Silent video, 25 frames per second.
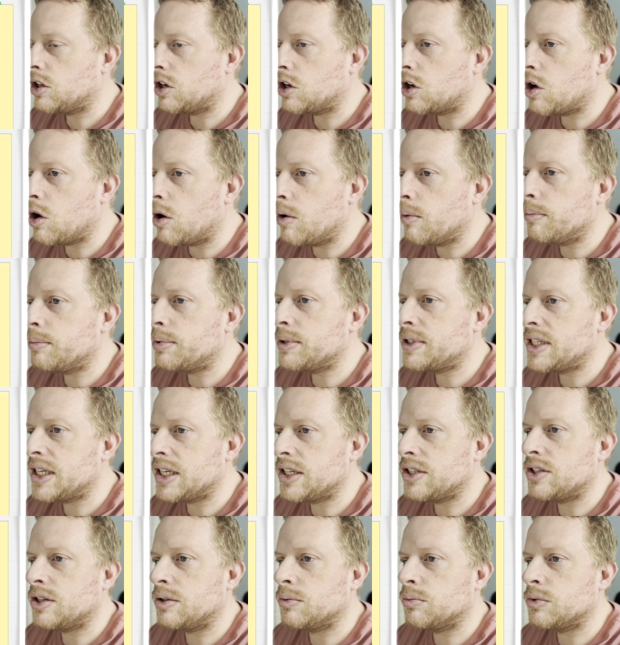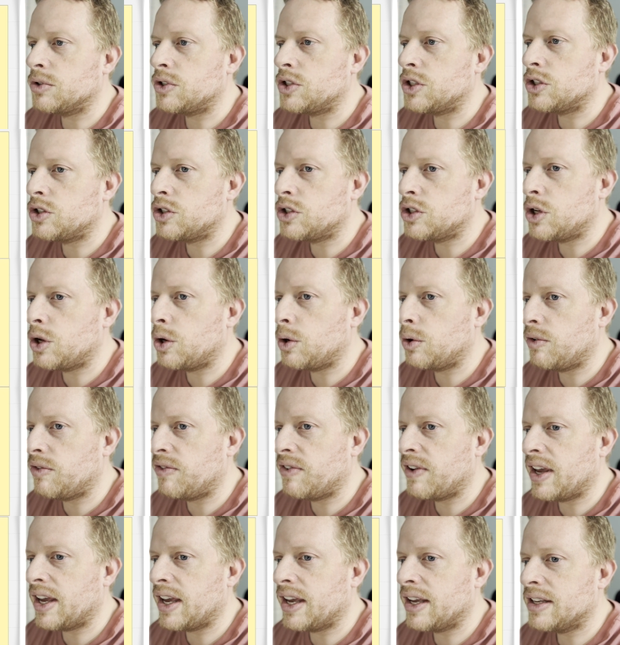The competition was just too
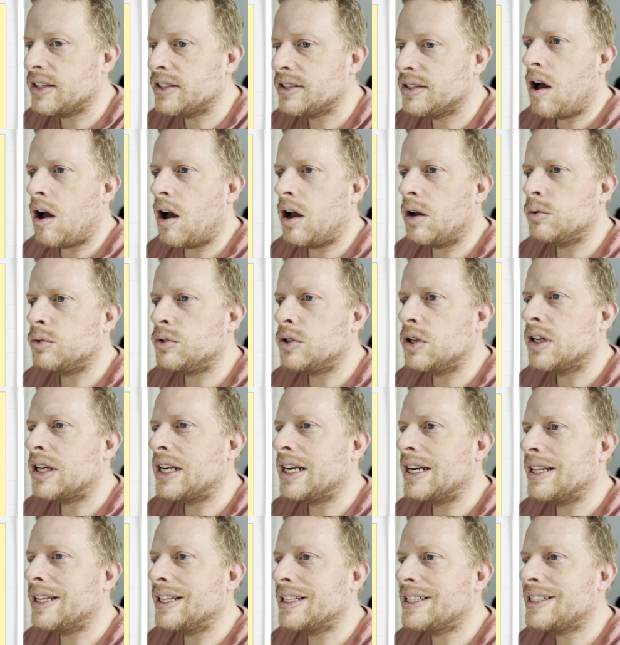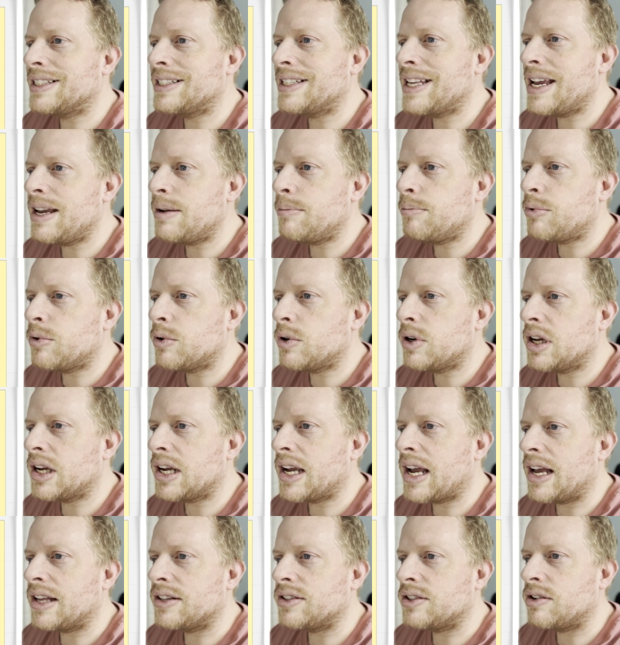fierce. I was looking at the same
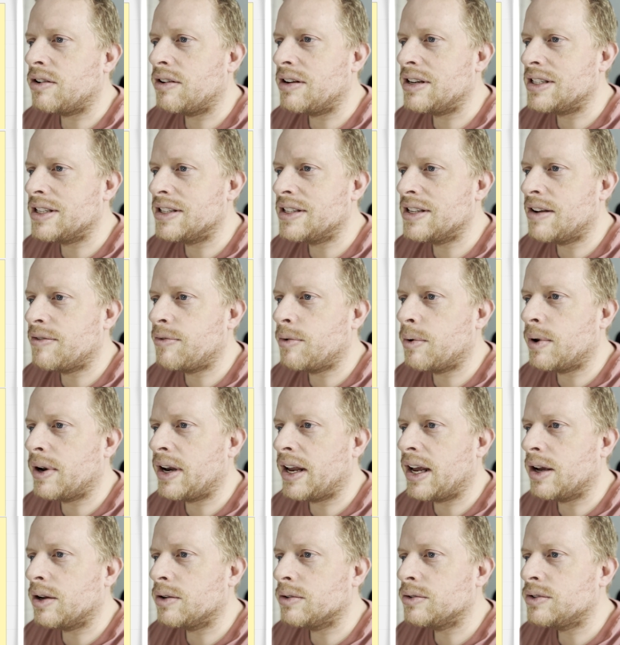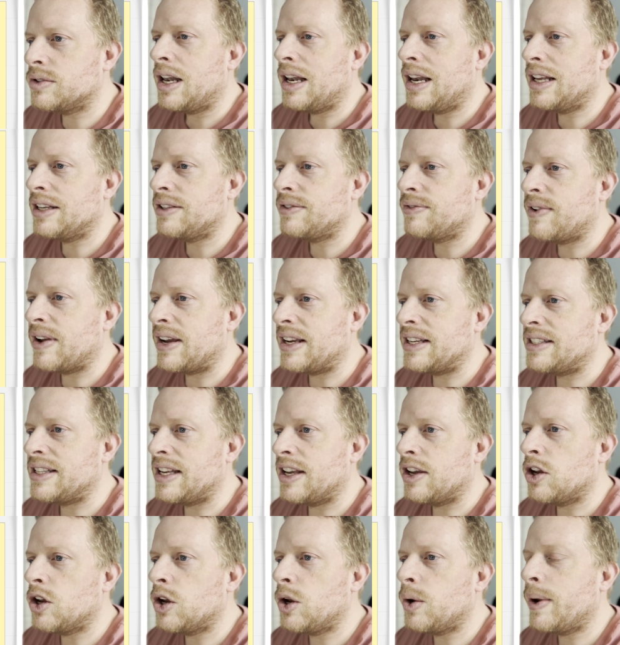product categories as everyone else. Let's face
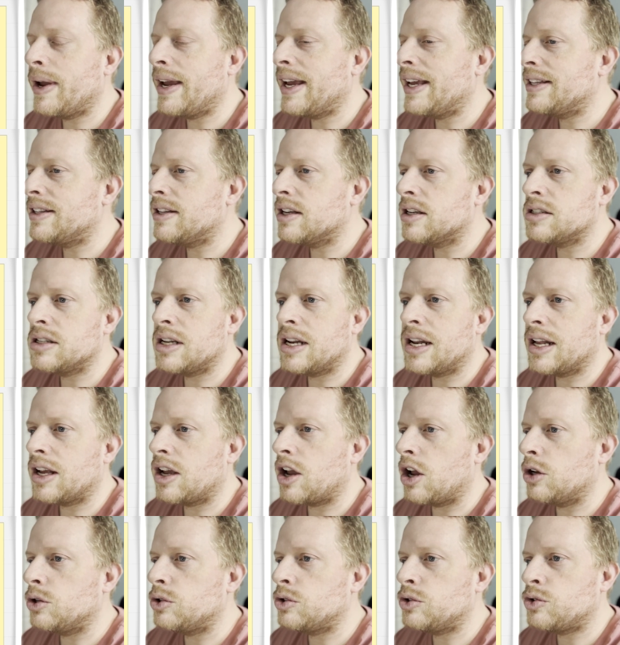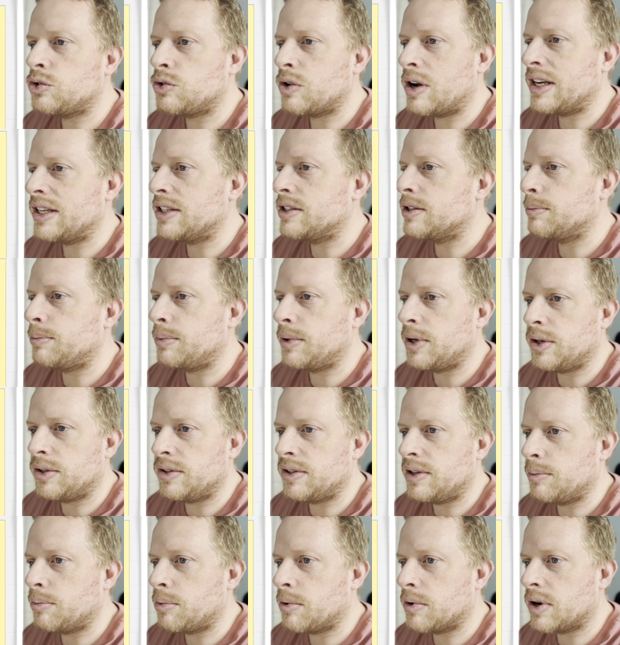it, who here doesn't go straight to
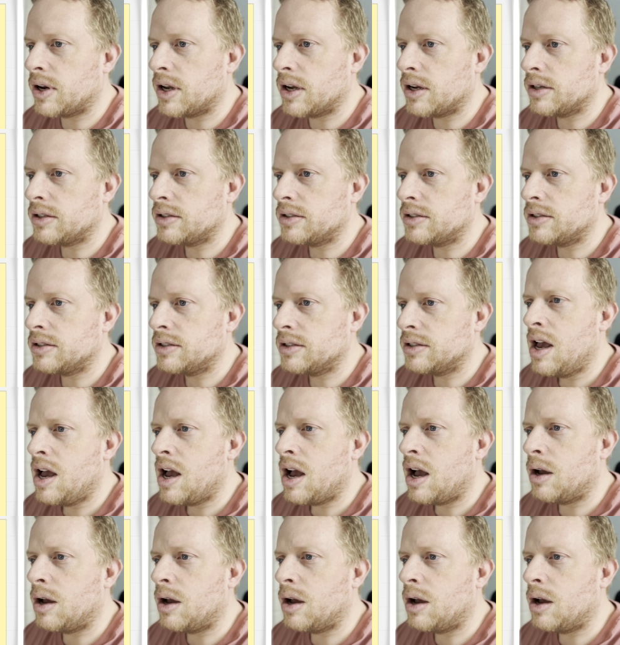beauty products?